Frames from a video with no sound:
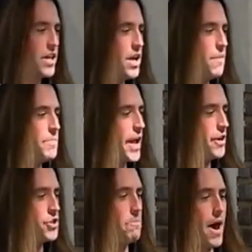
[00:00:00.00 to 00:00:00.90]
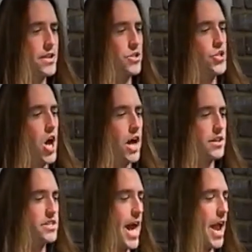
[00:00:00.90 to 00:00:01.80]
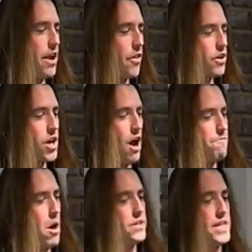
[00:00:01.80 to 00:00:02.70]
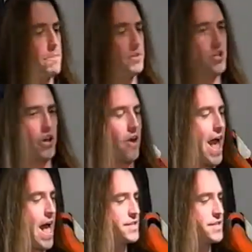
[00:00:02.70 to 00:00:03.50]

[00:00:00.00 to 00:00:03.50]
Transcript: Here's your box of chocolates to add another golf ball dimple to your ass.